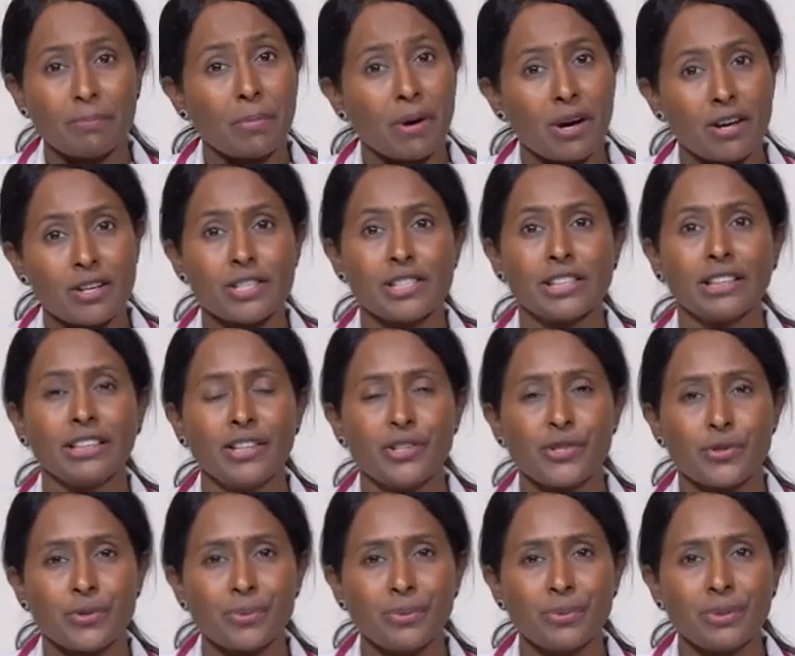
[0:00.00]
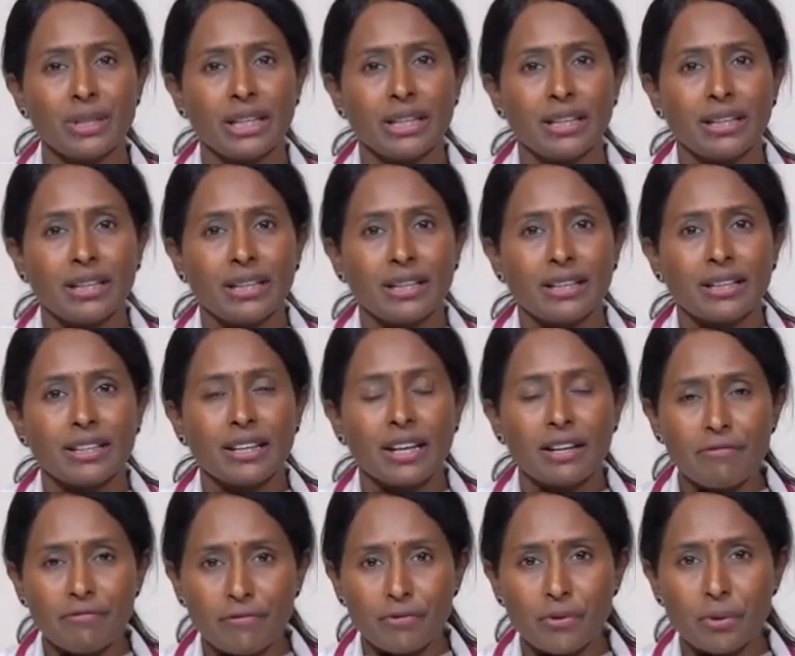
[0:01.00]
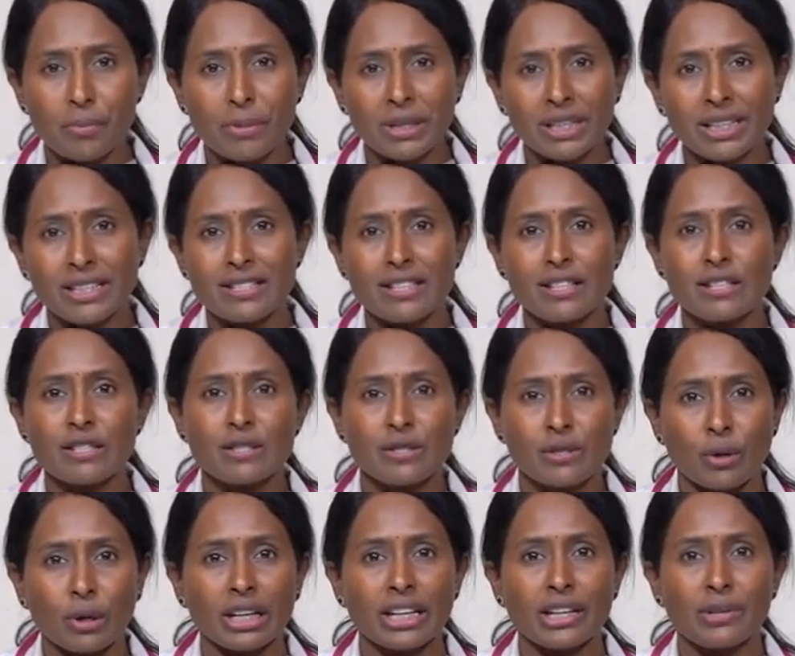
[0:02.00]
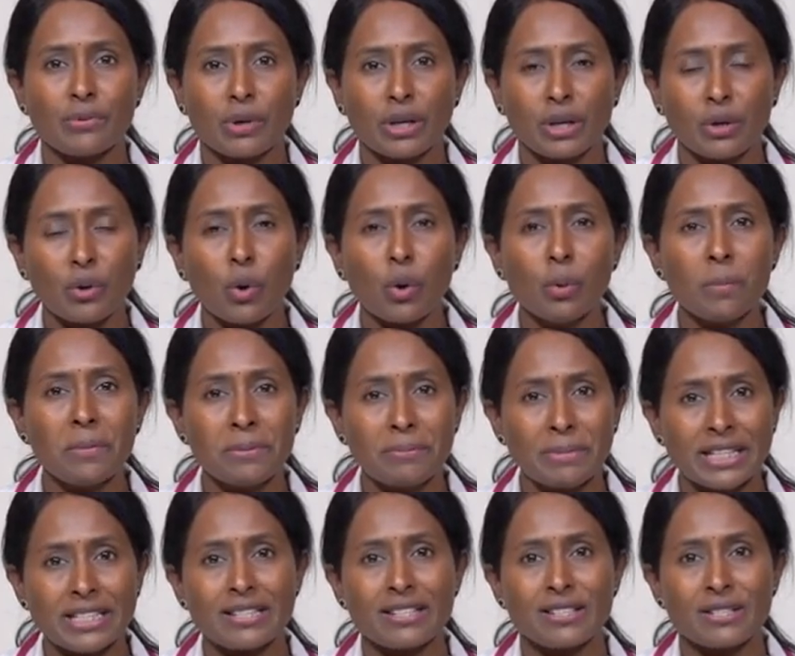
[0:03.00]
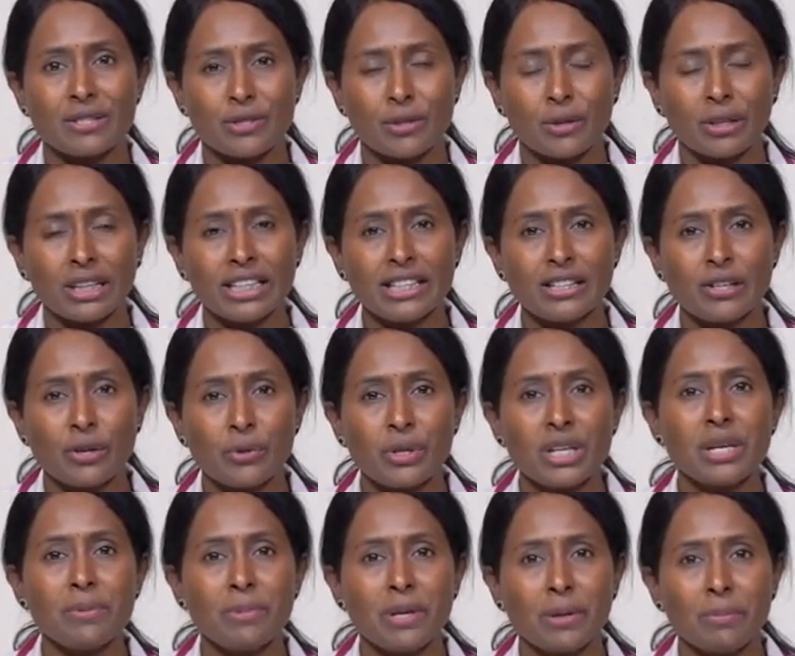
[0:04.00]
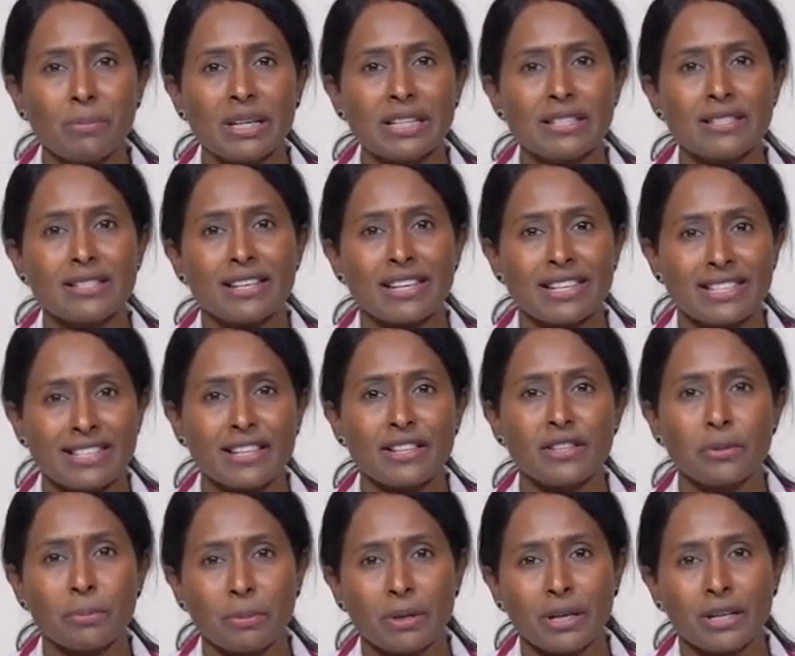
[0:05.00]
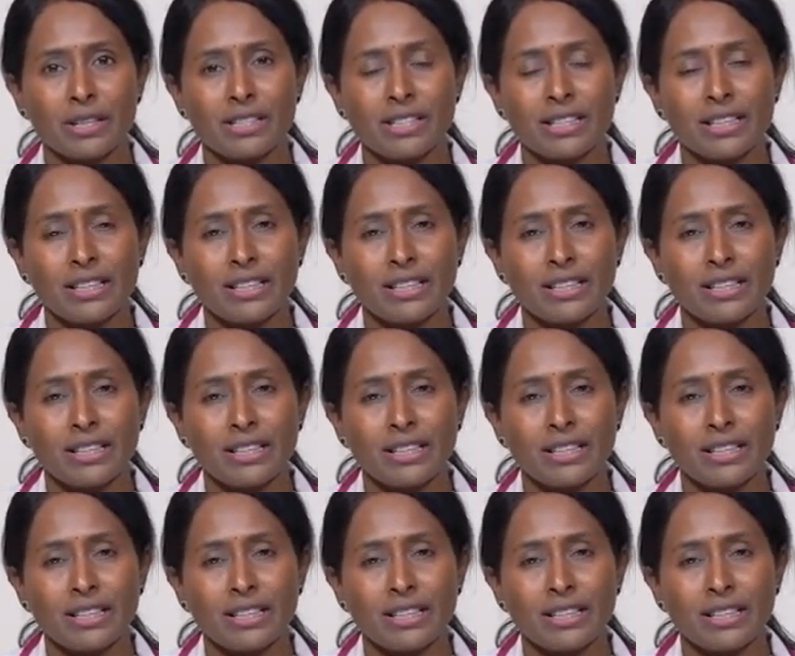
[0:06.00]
Partially true. Lymphoma is a solid one. Oma means a solid. Leukemia means it's in the blood.